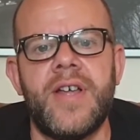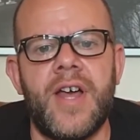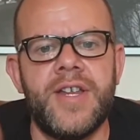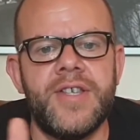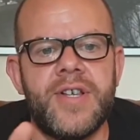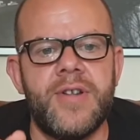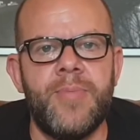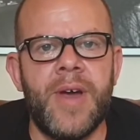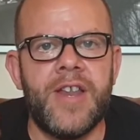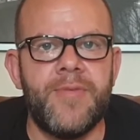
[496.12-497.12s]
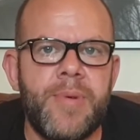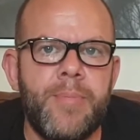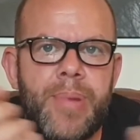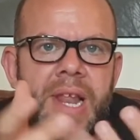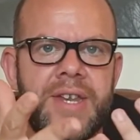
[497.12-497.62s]
and Interlude Man have
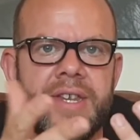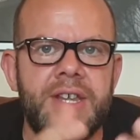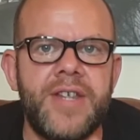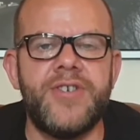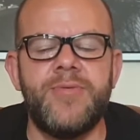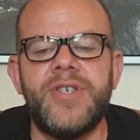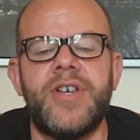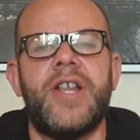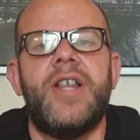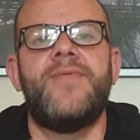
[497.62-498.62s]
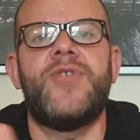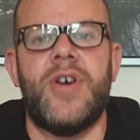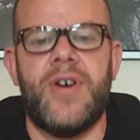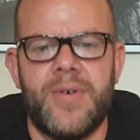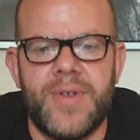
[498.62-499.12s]
been blended. It's almost like a love
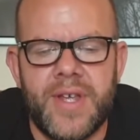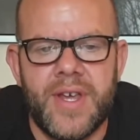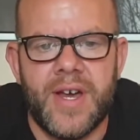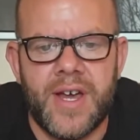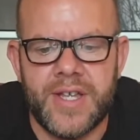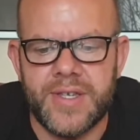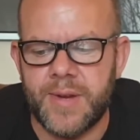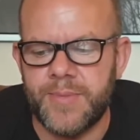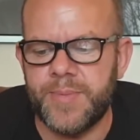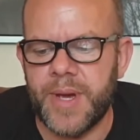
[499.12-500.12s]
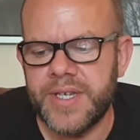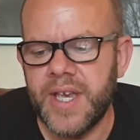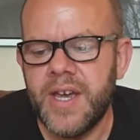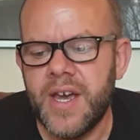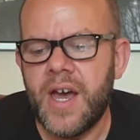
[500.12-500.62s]
child in some respects.
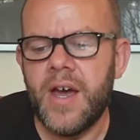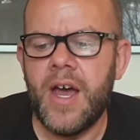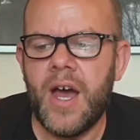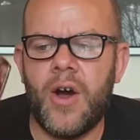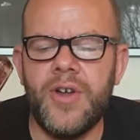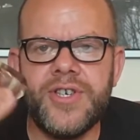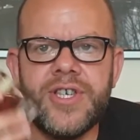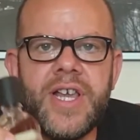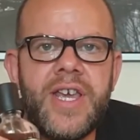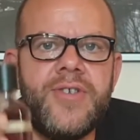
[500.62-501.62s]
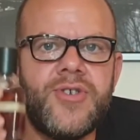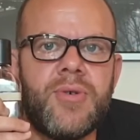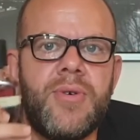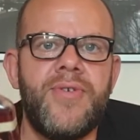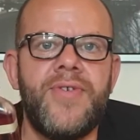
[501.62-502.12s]
Honestly,
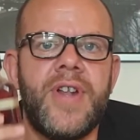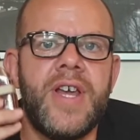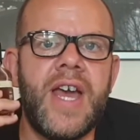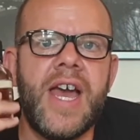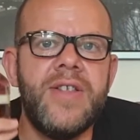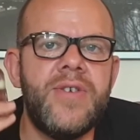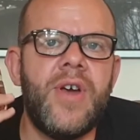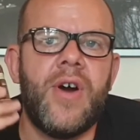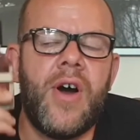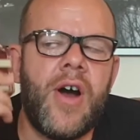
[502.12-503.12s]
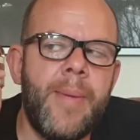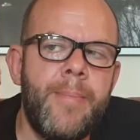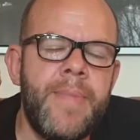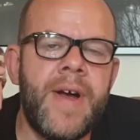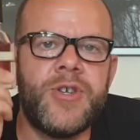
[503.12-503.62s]
truthfully, hand on heart, I
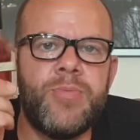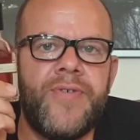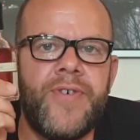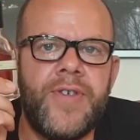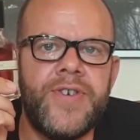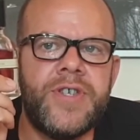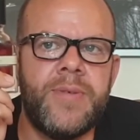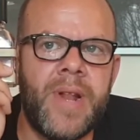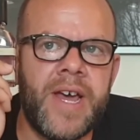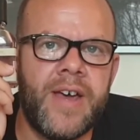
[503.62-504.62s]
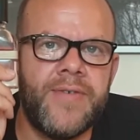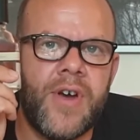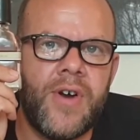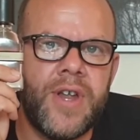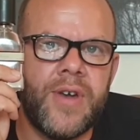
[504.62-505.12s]
much prefer this to Black
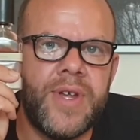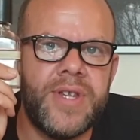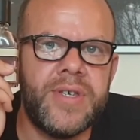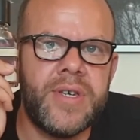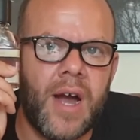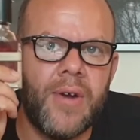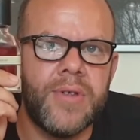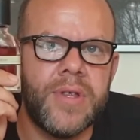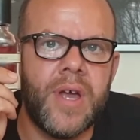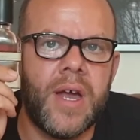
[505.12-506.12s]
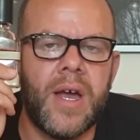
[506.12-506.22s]
Afghano in its current